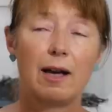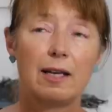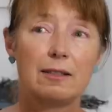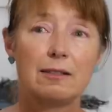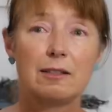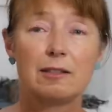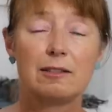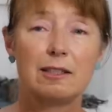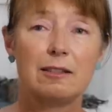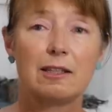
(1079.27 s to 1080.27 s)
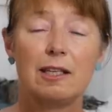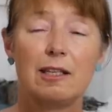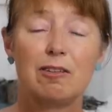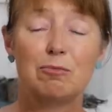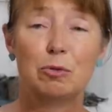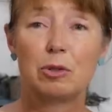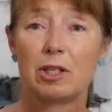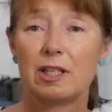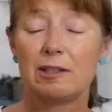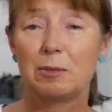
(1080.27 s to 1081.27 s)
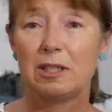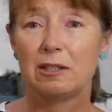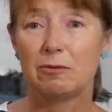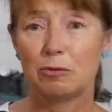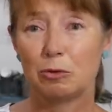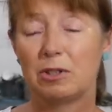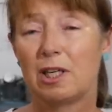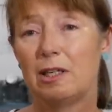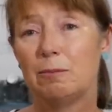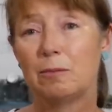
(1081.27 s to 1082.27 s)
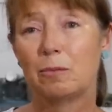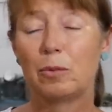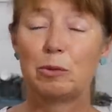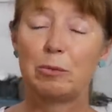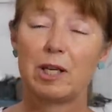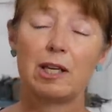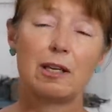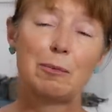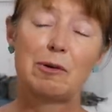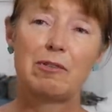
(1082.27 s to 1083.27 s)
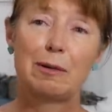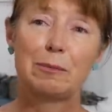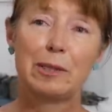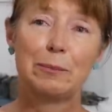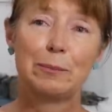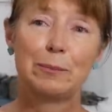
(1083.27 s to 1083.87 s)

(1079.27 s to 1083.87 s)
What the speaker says: and since then I've more or less painted full time while bringing up a family.